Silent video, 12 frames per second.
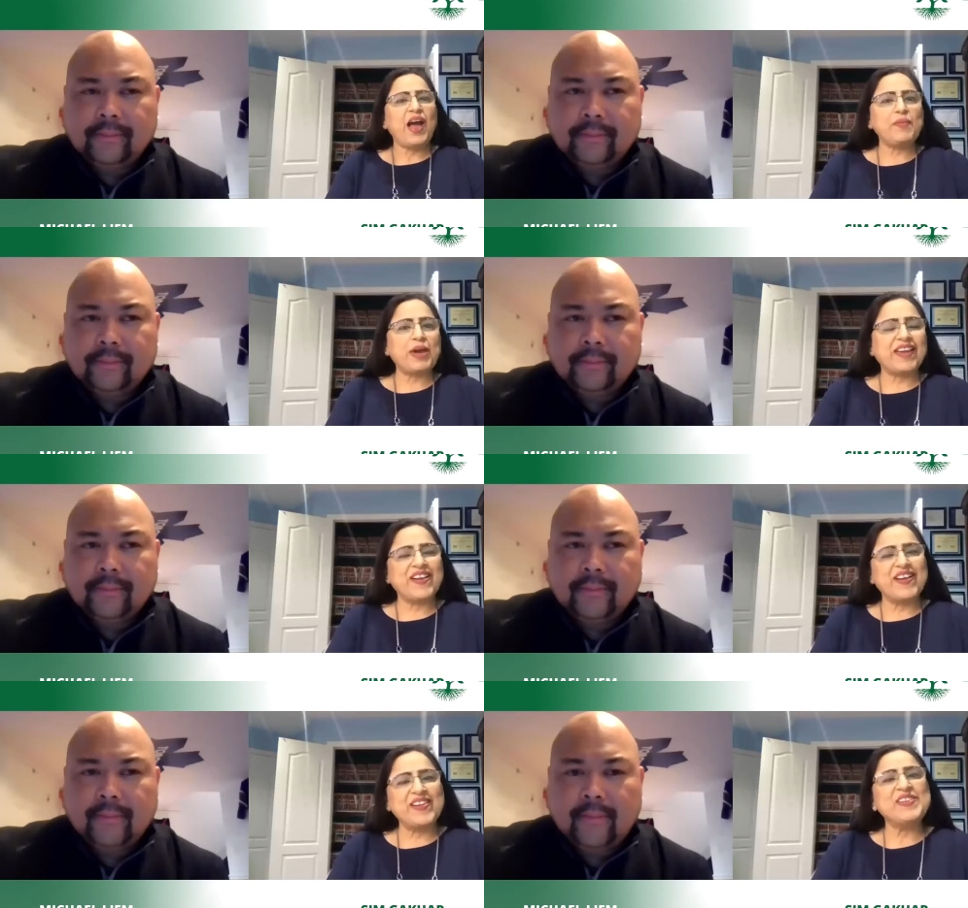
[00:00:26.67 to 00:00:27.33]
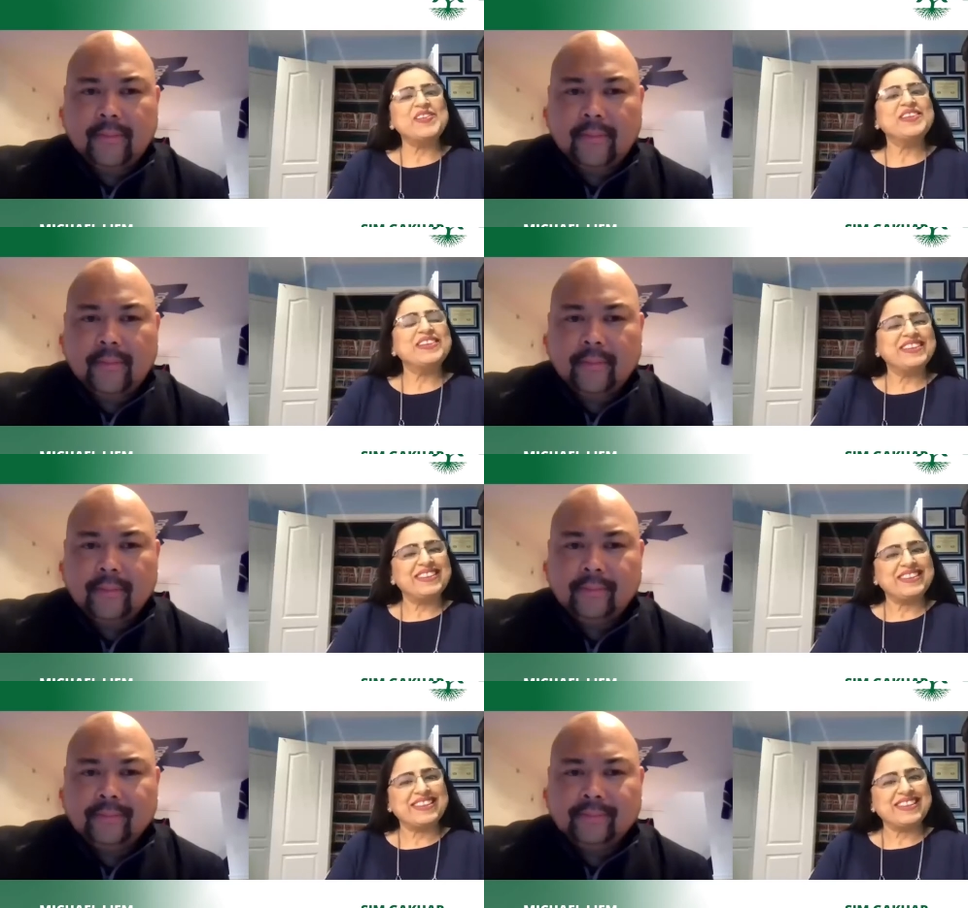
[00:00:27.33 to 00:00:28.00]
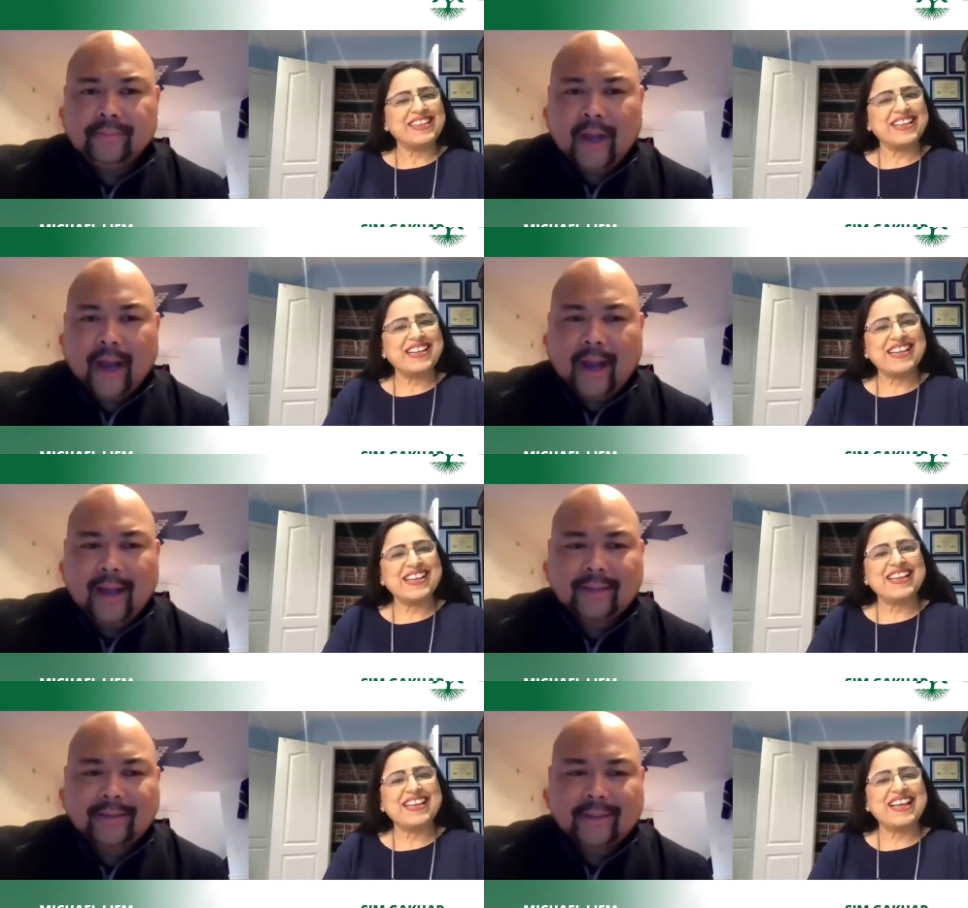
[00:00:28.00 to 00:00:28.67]
Speaker 1: Hi, Michael.
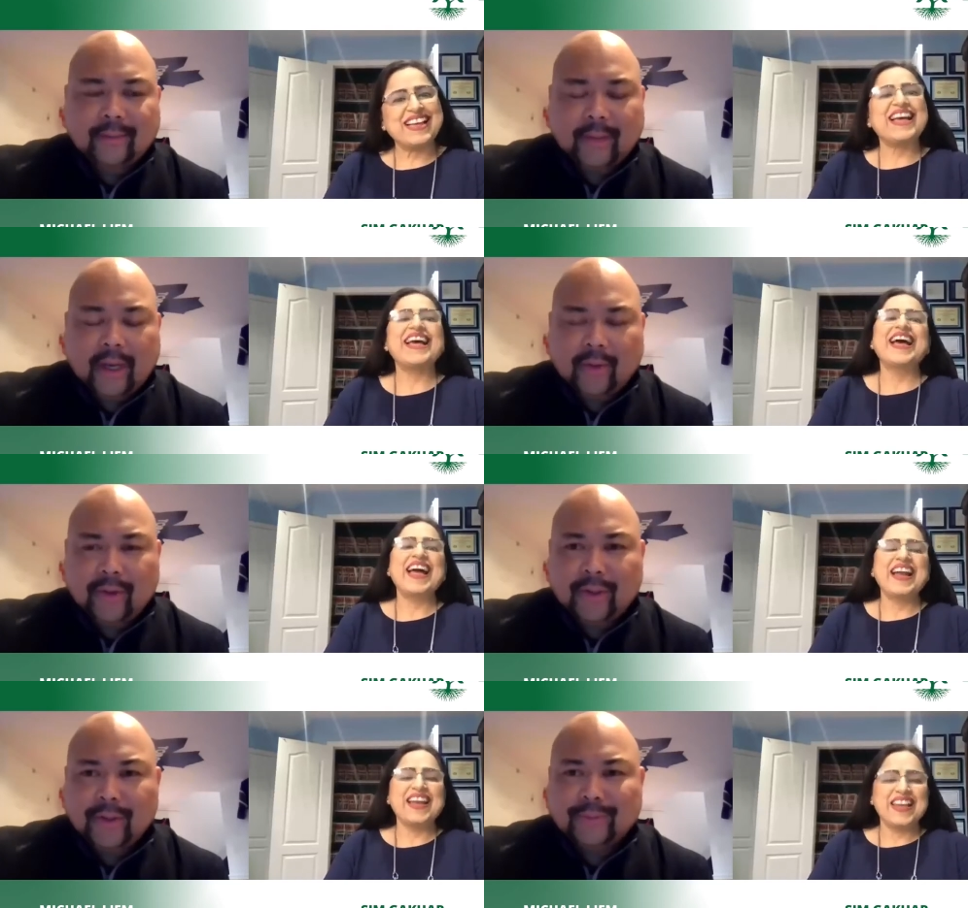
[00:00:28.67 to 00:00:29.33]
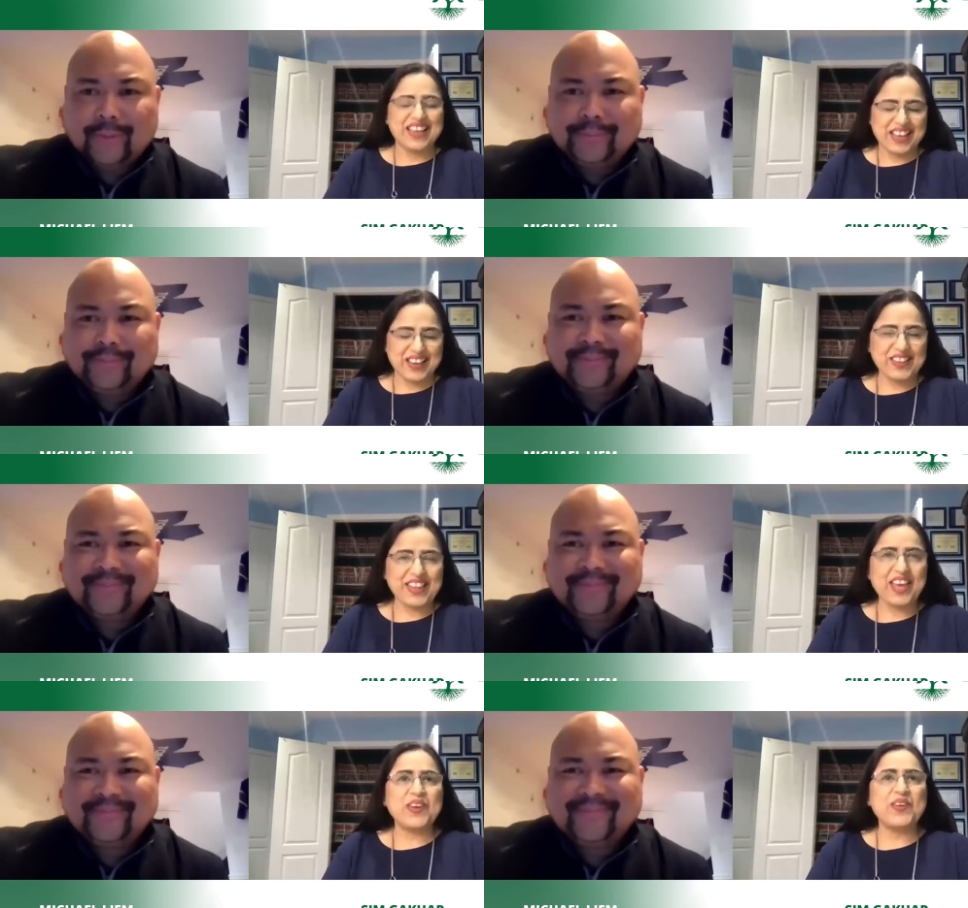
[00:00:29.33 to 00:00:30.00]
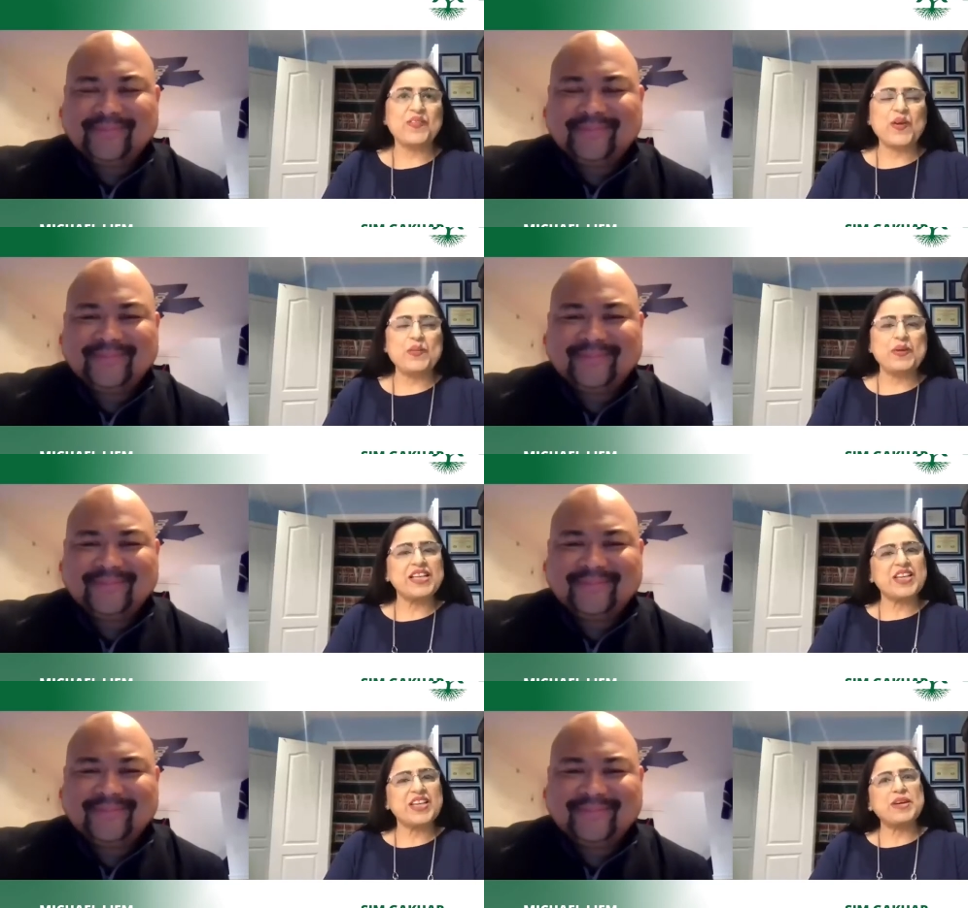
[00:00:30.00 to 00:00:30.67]
Speaker 2: Hi, Sim. How are you?
Speaker 1: Good. Thank you very
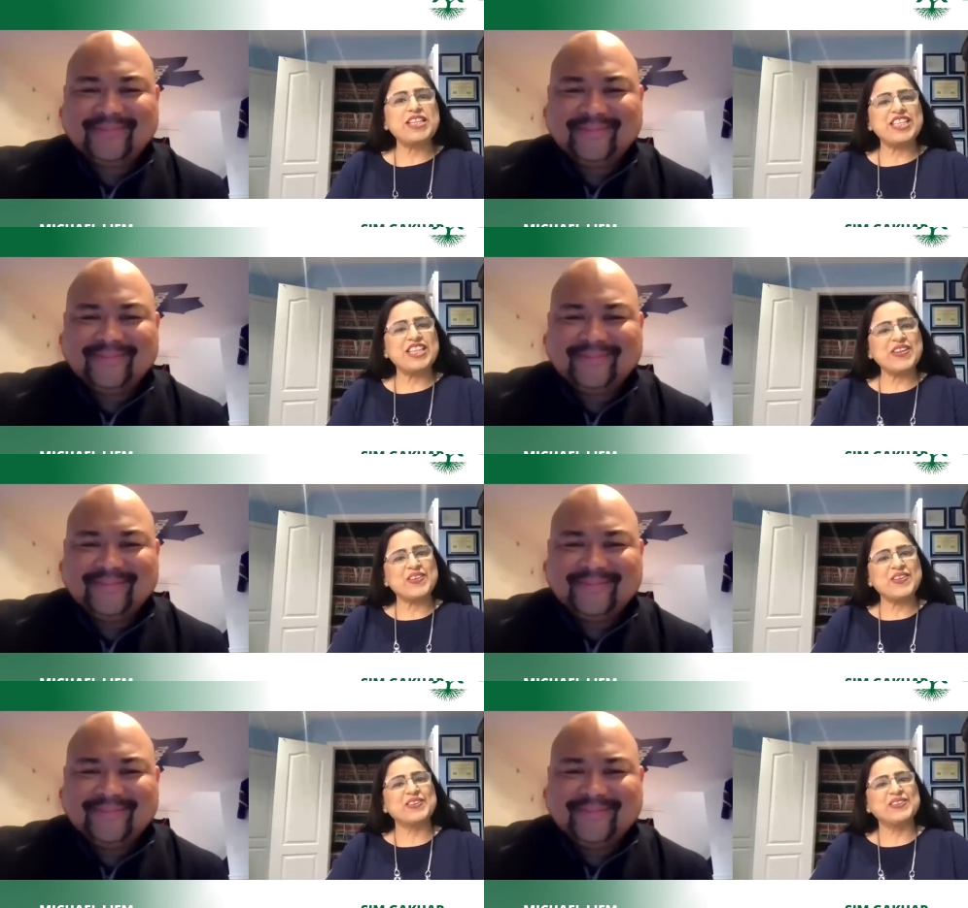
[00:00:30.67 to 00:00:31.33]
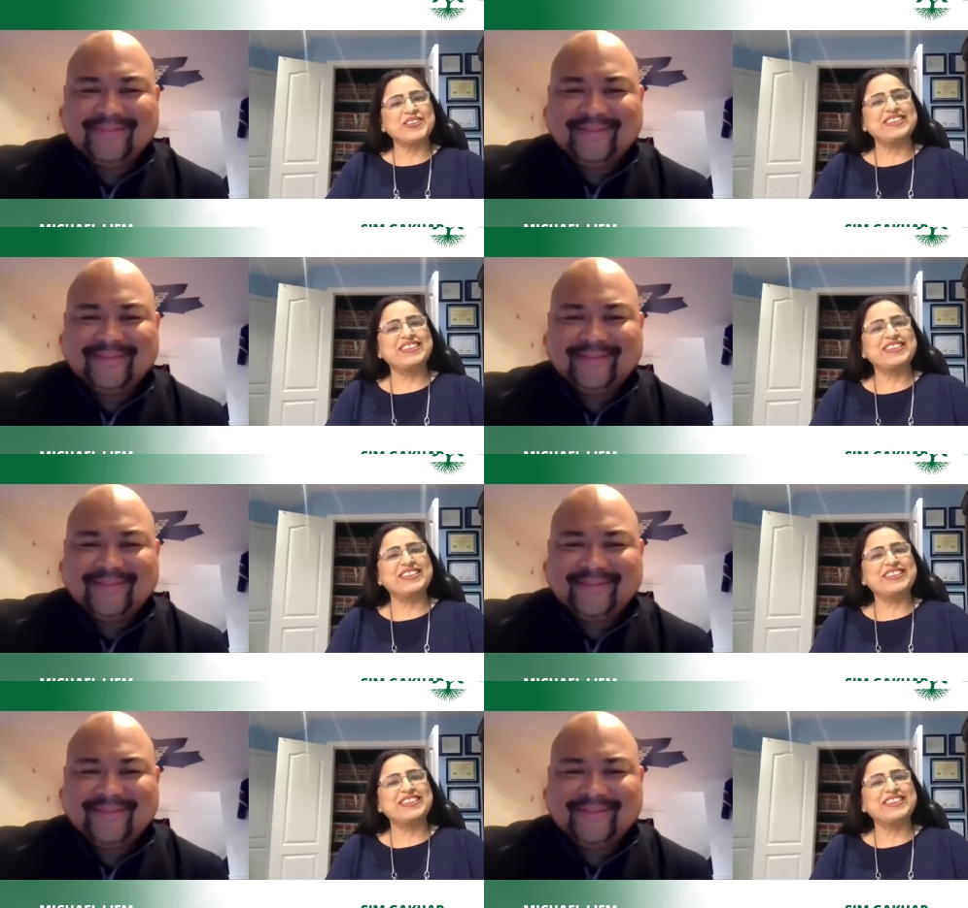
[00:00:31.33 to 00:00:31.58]
much. How about you?